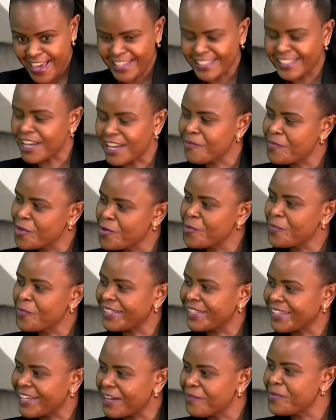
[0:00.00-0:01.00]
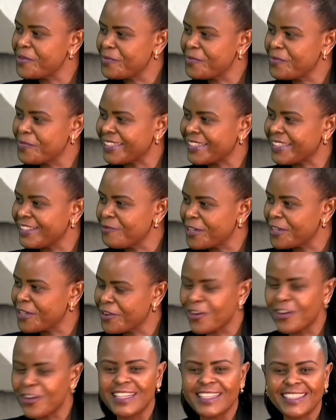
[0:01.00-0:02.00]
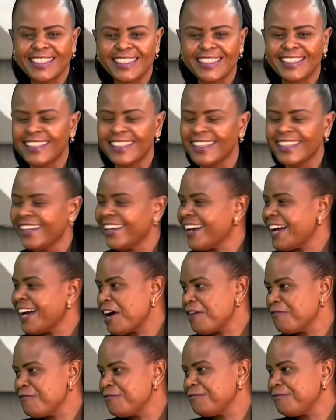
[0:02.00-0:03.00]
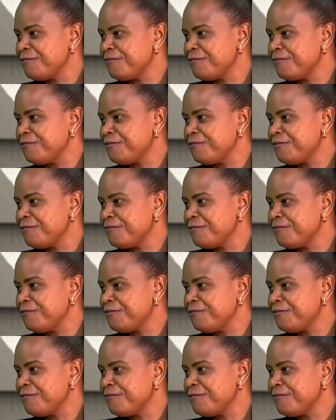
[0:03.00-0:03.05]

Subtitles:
Yes, I'm human. We all have